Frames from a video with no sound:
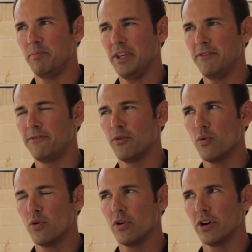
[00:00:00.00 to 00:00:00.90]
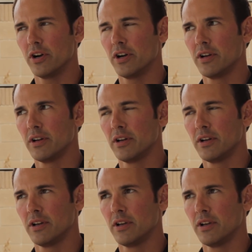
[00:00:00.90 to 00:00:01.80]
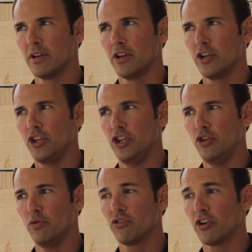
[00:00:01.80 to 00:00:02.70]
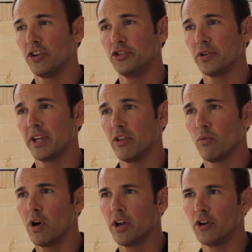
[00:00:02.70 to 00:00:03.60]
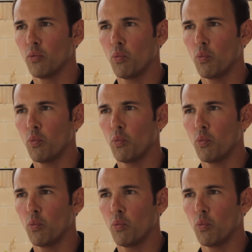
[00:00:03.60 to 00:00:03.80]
before you started drinking the water,